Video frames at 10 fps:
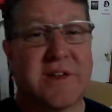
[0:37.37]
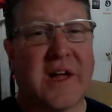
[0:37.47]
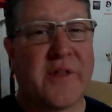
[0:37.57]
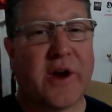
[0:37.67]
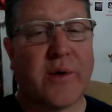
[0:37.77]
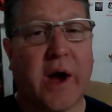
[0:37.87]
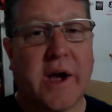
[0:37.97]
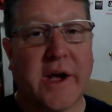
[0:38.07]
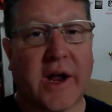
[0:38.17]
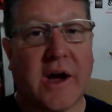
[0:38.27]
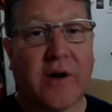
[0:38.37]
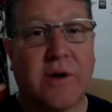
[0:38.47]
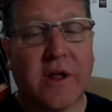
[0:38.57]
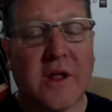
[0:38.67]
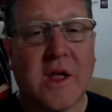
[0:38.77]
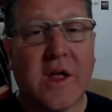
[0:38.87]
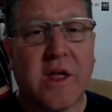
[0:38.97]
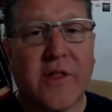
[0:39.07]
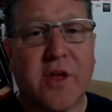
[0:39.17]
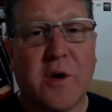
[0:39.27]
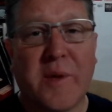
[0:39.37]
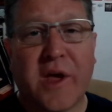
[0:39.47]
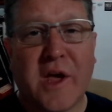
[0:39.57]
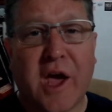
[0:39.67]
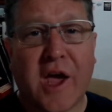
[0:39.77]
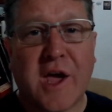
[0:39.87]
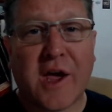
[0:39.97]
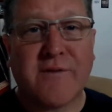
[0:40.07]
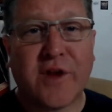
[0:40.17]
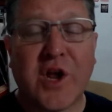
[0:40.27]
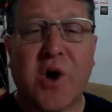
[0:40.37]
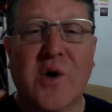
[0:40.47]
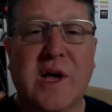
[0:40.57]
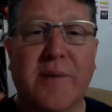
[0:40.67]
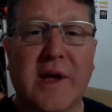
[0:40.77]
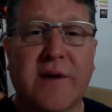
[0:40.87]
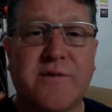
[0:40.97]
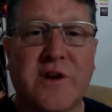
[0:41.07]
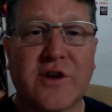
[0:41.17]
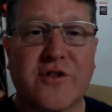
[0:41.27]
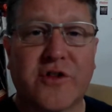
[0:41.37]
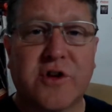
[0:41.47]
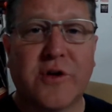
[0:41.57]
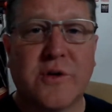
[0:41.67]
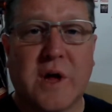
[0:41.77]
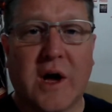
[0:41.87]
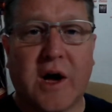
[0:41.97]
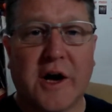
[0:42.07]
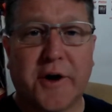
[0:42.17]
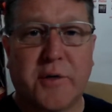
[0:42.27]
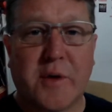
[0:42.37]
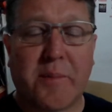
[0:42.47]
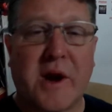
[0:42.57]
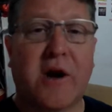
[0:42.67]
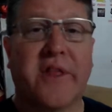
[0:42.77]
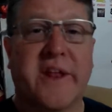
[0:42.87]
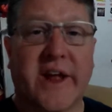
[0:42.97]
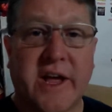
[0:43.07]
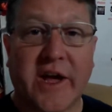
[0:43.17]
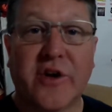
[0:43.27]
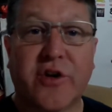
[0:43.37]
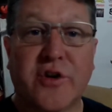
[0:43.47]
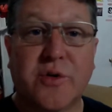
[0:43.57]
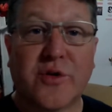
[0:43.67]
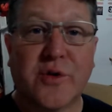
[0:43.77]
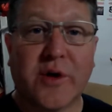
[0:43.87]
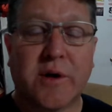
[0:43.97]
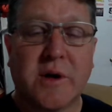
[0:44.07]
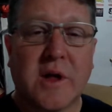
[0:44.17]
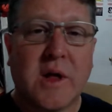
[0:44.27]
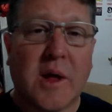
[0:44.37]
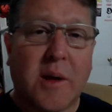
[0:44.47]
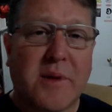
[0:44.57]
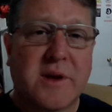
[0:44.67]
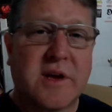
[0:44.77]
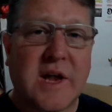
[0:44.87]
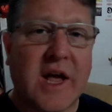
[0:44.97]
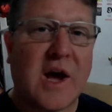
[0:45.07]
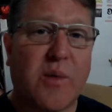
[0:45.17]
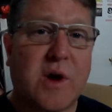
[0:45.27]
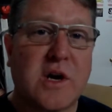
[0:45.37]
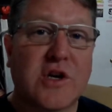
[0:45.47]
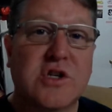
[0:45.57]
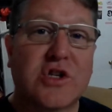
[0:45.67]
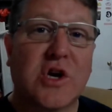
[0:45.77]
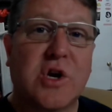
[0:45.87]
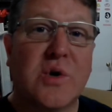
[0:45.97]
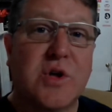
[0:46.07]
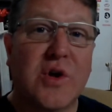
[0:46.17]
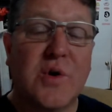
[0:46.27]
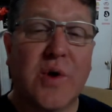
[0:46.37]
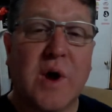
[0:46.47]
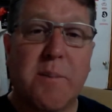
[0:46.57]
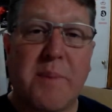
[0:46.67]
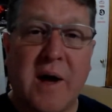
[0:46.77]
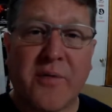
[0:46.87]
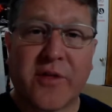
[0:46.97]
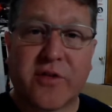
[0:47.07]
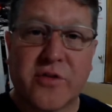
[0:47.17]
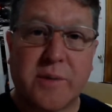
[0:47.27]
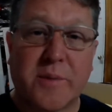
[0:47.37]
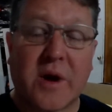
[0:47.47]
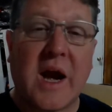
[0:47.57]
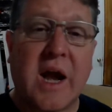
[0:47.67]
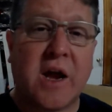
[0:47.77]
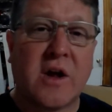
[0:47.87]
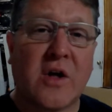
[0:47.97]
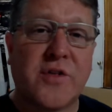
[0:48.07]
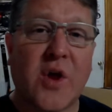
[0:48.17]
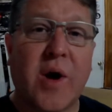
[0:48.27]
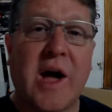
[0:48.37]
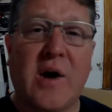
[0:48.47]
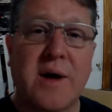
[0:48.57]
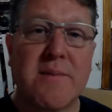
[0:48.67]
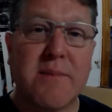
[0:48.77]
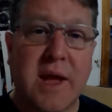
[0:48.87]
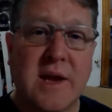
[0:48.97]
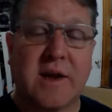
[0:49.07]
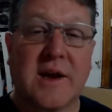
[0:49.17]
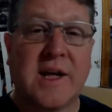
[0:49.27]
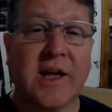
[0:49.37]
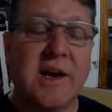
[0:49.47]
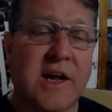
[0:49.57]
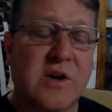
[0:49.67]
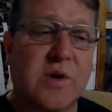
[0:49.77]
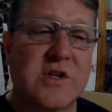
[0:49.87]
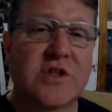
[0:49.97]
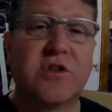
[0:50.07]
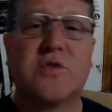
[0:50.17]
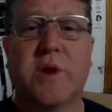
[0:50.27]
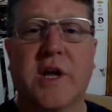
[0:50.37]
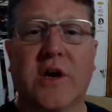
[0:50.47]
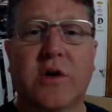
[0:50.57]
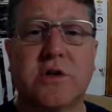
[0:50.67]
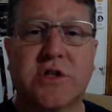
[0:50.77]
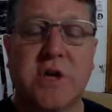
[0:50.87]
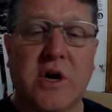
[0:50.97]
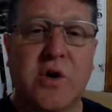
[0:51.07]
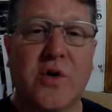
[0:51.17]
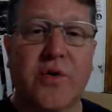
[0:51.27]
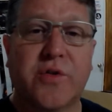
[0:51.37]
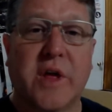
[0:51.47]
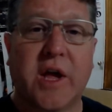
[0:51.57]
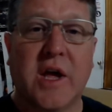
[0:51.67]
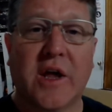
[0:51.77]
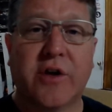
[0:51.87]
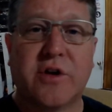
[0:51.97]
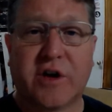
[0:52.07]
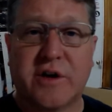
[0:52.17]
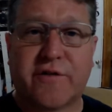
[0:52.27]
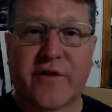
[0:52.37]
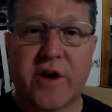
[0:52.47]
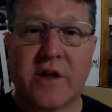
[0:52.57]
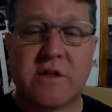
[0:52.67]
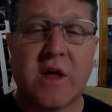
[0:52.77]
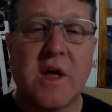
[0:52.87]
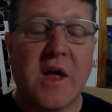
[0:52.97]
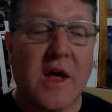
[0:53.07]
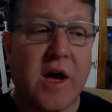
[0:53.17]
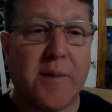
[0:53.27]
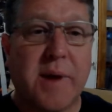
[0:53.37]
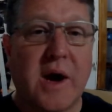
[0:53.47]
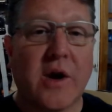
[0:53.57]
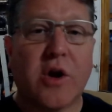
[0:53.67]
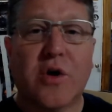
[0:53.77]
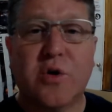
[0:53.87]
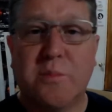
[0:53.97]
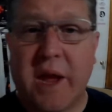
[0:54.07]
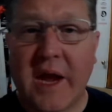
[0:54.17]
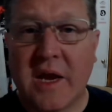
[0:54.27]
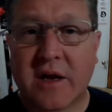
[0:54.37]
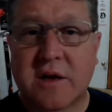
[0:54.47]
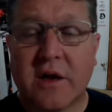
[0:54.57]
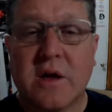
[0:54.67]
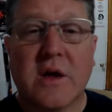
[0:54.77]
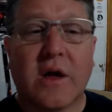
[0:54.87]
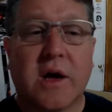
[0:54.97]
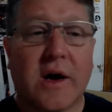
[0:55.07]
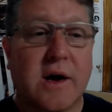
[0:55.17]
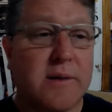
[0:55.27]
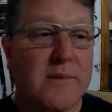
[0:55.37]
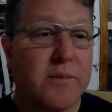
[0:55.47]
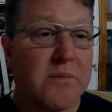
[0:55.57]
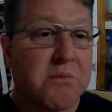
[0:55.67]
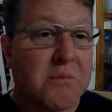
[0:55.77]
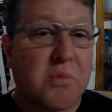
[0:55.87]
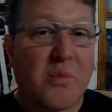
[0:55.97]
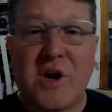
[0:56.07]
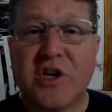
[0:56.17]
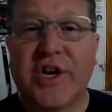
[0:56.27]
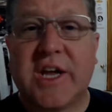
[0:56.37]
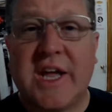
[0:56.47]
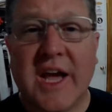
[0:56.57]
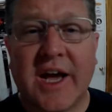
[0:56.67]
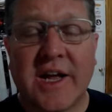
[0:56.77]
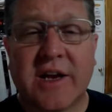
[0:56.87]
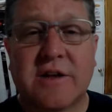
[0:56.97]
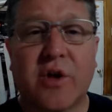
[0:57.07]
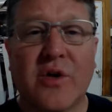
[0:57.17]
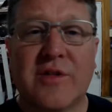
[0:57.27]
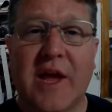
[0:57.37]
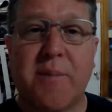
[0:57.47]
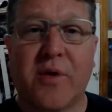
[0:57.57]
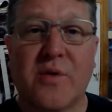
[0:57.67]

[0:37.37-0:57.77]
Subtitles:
not there right now. There'll be a video coming up very soon on a repair that I had to do to it. But today I wanted to show you about the sleeper and also how I made it. I get a lot of questions when I go to shows and talking to friends about who made it. Where did you get it? Those type of